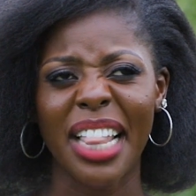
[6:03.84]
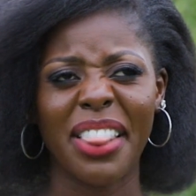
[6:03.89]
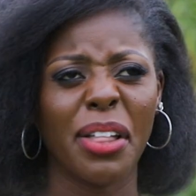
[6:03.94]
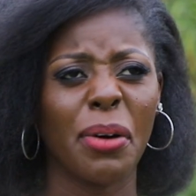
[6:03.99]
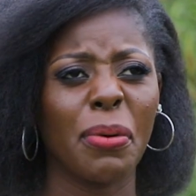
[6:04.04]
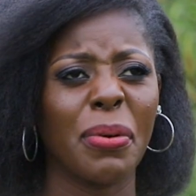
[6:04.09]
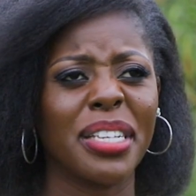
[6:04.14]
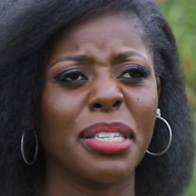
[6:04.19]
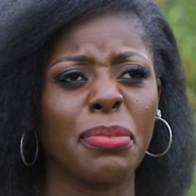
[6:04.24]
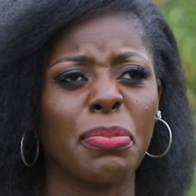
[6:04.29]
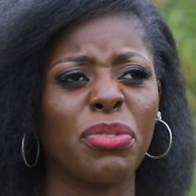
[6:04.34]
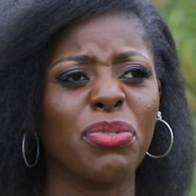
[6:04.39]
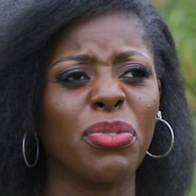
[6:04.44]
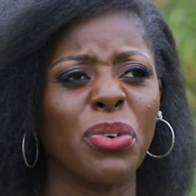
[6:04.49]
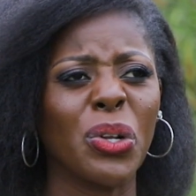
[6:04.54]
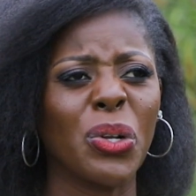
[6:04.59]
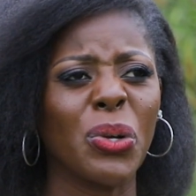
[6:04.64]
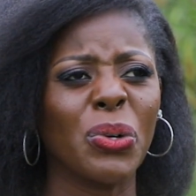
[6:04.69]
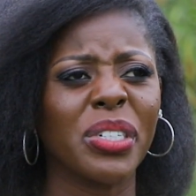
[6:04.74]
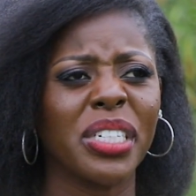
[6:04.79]
and that was
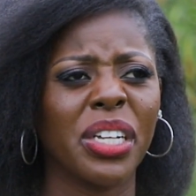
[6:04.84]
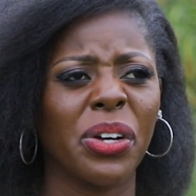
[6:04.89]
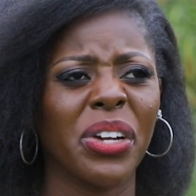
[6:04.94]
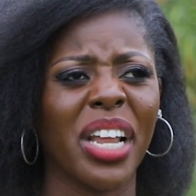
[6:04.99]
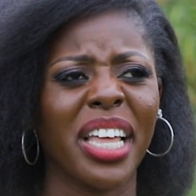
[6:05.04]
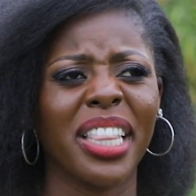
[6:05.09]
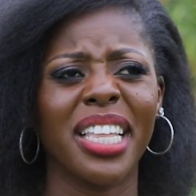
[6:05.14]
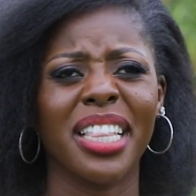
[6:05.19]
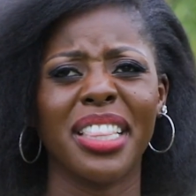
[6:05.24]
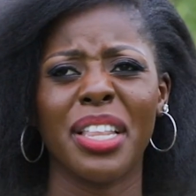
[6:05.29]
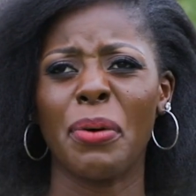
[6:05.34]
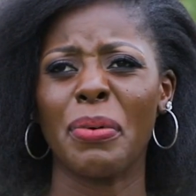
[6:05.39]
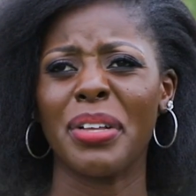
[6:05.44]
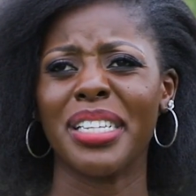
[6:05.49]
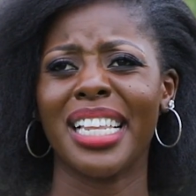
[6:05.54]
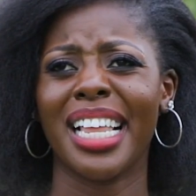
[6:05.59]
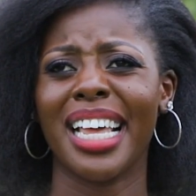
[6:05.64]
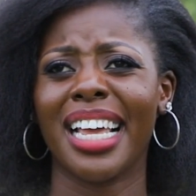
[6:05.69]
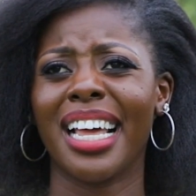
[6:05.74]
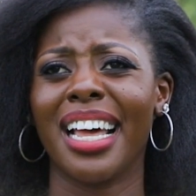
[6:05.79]
before lockdown. I think that
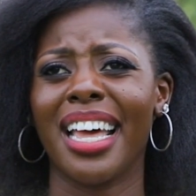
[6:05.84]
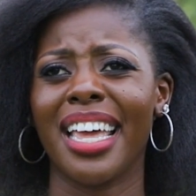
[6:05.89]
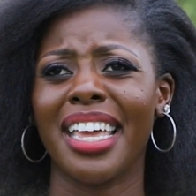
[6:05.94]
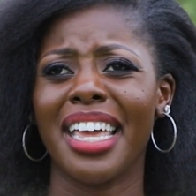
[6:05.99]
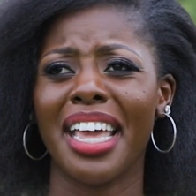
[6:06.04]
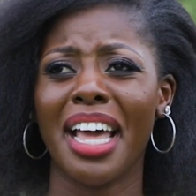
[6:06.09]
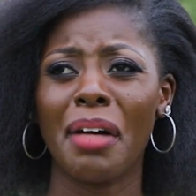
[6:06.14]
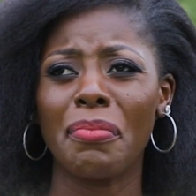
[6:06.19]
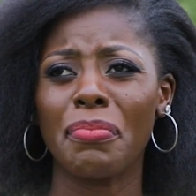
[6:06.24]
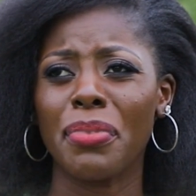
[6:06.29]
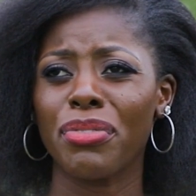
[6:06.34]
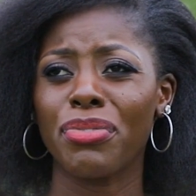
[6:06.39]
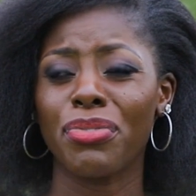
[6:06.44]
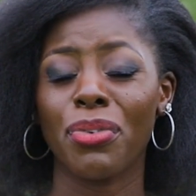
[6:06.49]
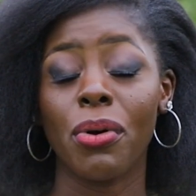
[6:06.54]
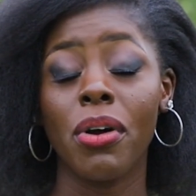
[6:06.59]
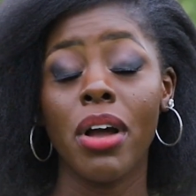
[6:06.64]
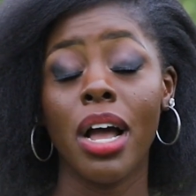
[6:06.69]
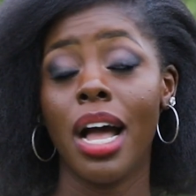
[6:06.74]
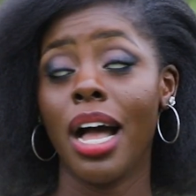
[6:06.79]
was like a year
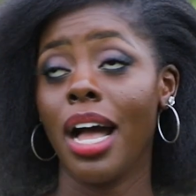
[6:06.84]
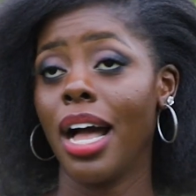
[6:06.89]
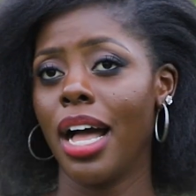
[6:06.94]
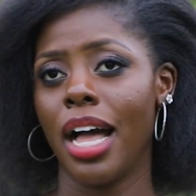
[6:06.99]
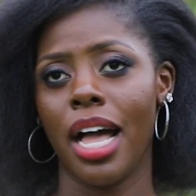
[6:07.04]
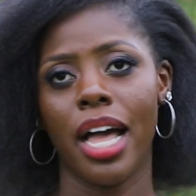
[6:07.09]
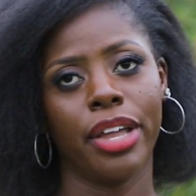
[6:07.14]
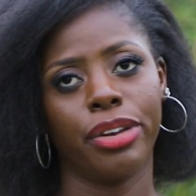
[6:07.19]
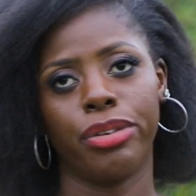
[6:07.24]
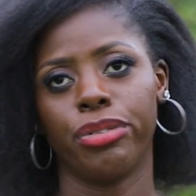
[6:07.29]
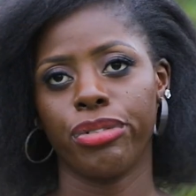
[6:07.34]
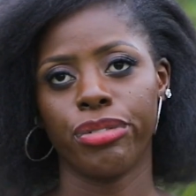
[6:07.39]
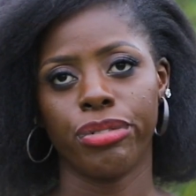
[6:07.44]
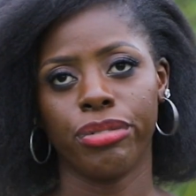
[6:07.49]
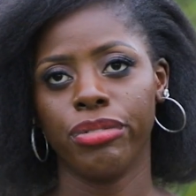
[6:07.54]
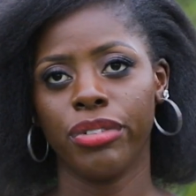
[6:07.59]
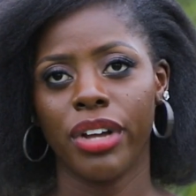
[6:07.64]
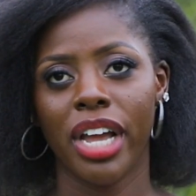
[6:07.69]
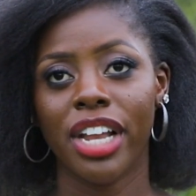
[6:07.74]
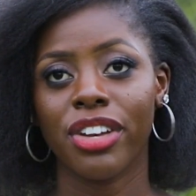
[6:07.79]
before. I don't know.
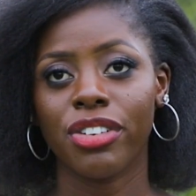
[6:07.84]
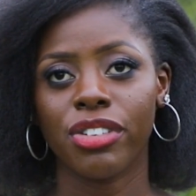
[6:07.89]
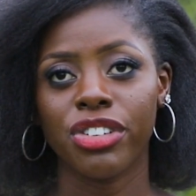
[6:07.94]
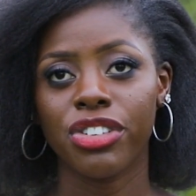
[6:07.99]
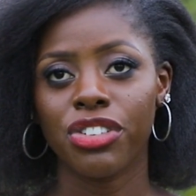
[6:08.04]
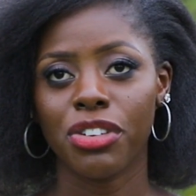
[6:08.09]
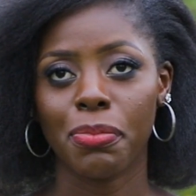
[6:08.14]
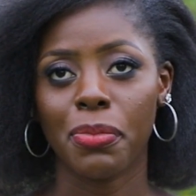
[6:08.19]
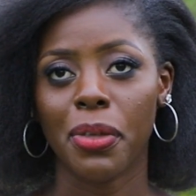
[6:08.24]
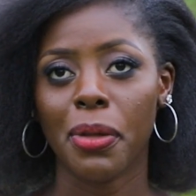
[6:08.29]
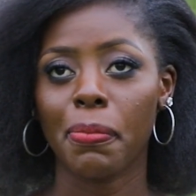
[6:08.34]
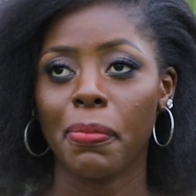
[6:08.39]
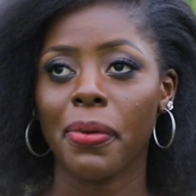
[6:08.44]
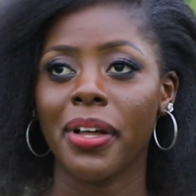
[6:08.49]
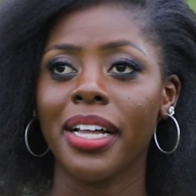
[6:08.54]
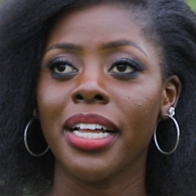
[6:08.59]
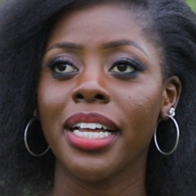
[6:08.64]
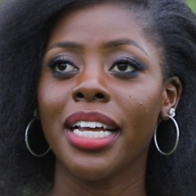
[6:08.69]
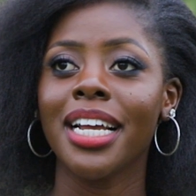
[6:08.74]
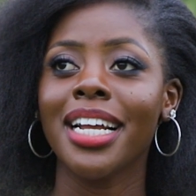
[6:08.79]
I don't remember.